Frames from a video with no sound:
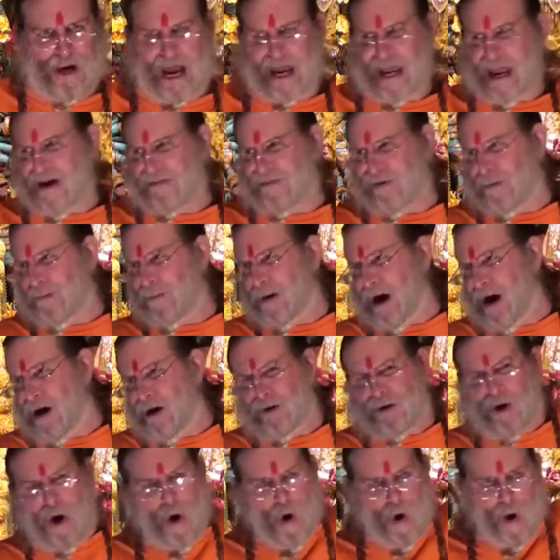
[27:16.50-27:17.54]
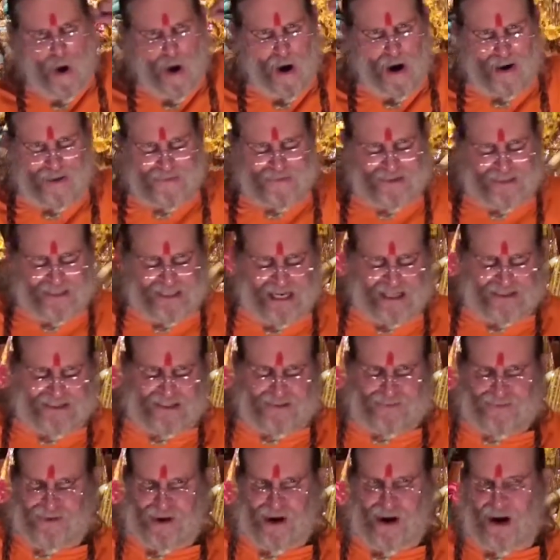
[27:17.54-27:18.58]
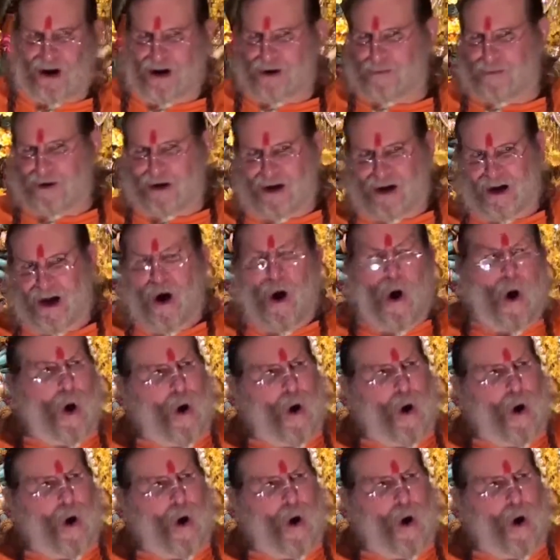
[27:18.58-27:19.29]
I ever borrowed, all the debts of karma,